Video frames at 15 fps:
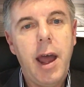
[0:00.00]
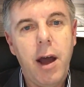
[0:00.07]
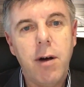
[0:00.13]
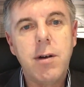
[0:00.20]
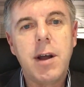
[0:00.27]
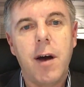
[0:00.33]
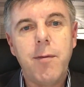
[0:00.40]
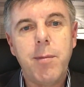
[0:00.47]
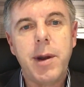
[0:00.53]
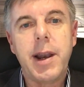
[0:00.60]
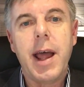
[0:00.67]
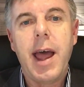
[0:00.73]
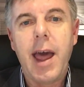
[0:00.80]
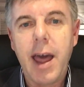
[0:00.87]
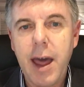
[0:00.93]
Our
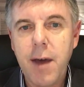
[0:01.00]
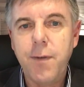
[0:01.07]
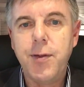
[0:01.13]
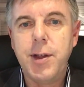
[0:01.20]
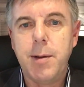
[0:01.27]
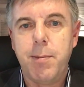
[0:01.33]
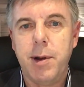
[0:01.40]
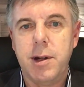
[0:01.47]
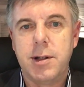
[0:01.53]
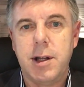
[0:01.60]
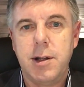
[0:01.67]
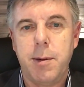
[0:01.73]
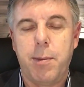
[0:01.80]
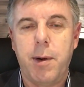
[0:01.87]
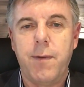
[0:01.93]
government have the
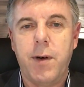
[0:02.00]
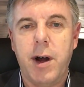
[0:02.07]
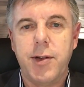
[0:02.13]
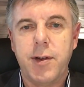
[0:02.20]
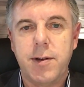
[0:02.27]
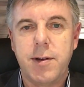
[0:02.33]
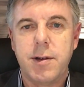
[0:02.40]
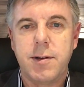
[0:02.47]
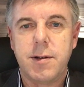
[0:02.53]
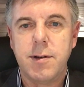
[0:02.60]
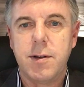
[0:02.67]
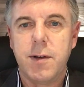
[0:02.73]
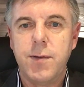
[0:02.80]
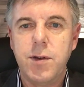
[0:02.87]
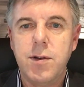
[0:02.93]
ability to provide the
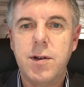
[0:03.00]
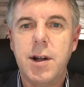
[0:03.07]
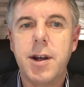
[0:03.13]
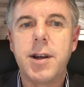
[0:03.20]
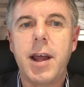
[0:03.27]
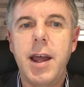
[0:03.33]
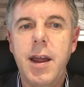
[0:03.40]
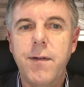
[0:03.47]
citizens of New Zealand